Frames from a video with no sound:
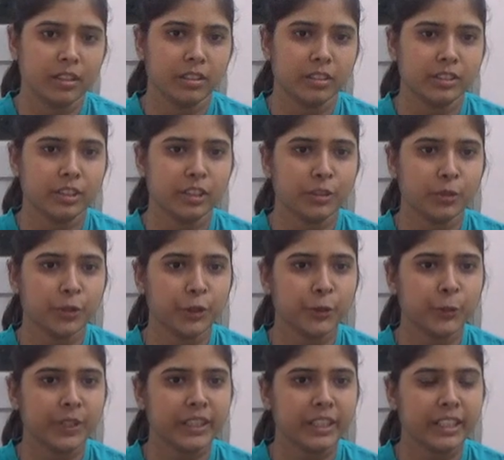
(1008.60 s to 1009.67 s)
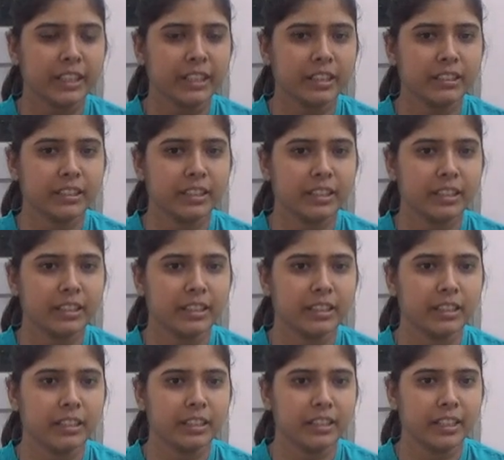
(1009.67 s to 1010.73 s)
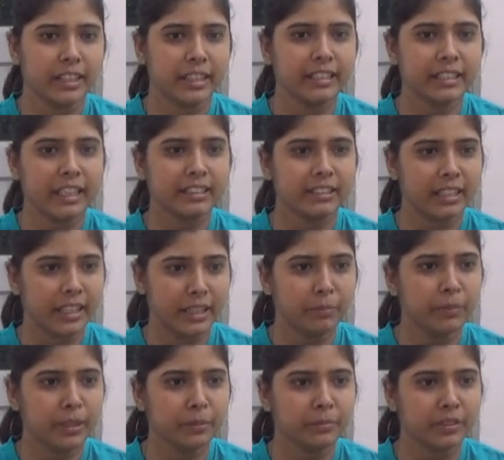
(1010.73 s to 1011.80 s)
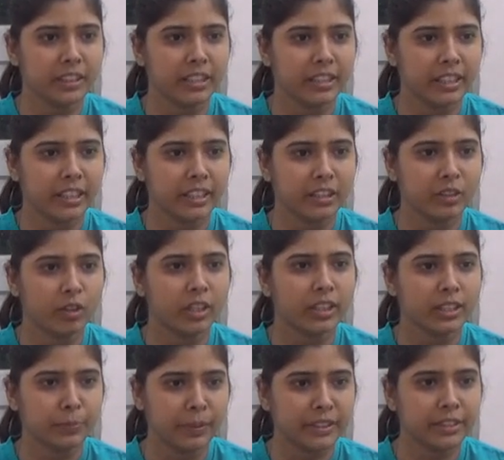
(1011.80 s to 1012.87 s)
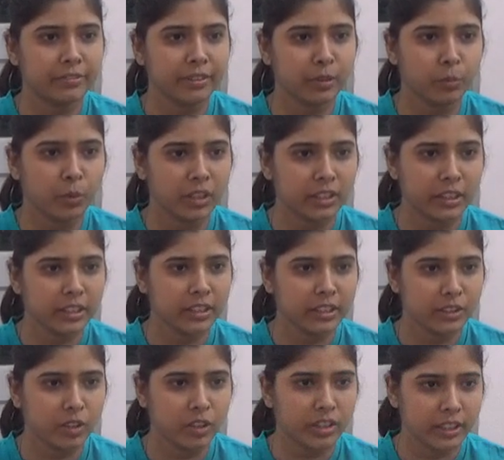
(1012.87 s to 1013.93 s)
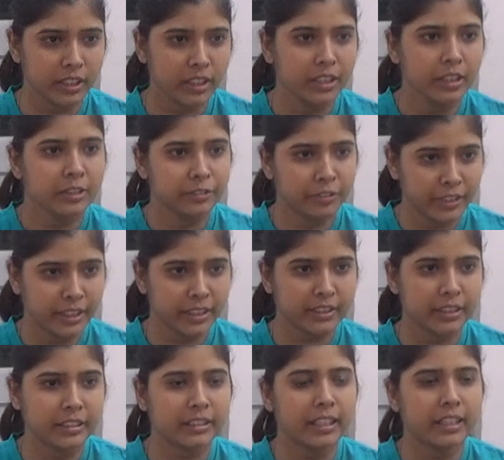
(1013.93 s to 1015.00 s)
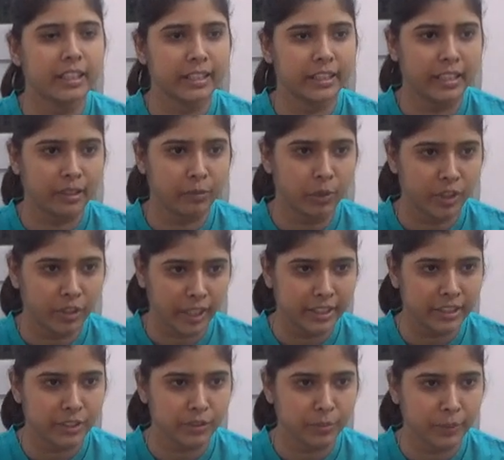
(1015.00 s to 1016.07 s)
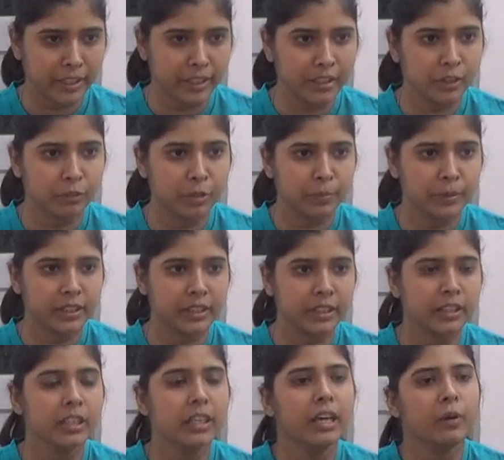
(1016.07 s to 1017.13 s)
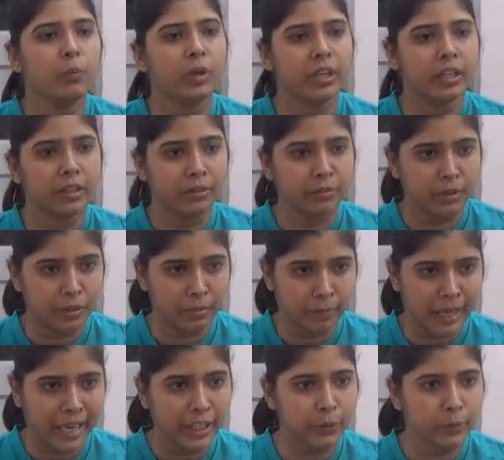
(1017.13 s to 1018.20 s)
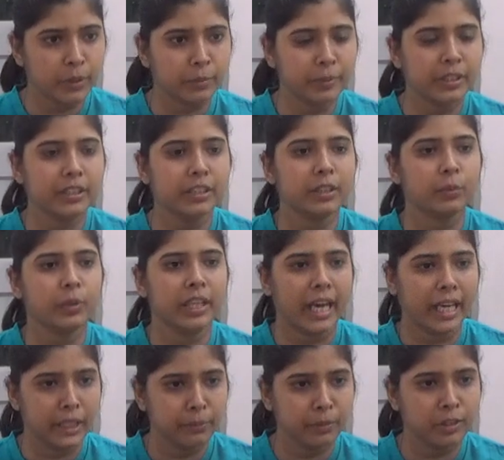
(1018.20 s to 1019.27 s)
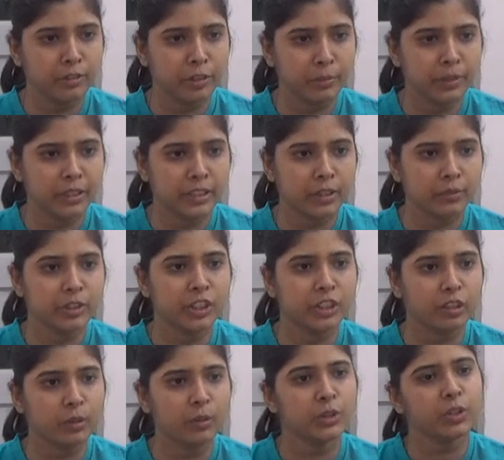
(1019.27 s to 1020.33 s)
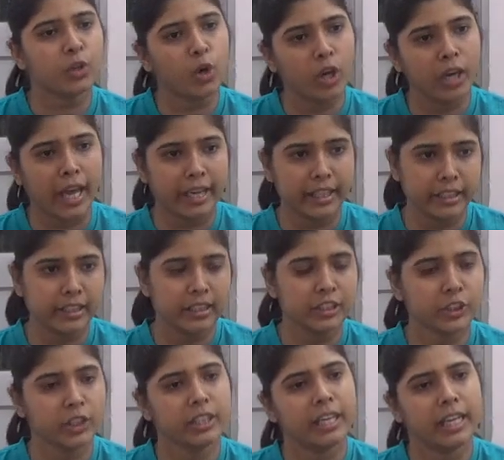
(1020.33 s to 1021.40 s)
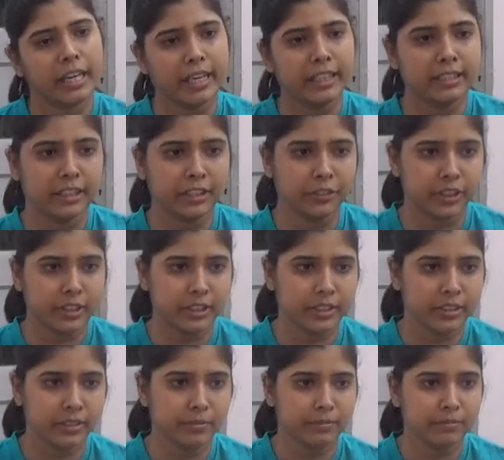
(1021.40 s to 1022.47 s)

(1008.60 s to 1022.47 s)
Sir, OUAT is it has an emblem, sir, like not a specific one thing is not there. Various things are like one rice panicle will be there, one plant will be there, one animal will be there, which includes all agriculture and allied services.